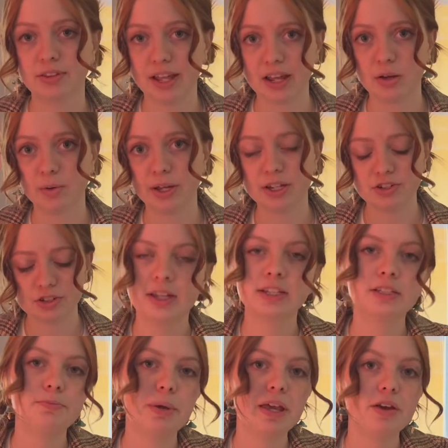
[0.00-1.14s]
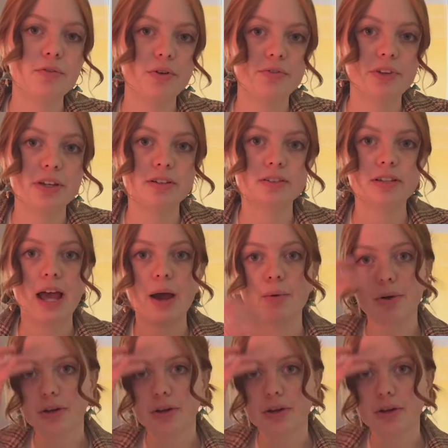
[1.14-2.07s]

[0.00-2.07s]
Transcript: language. Speaking reveals our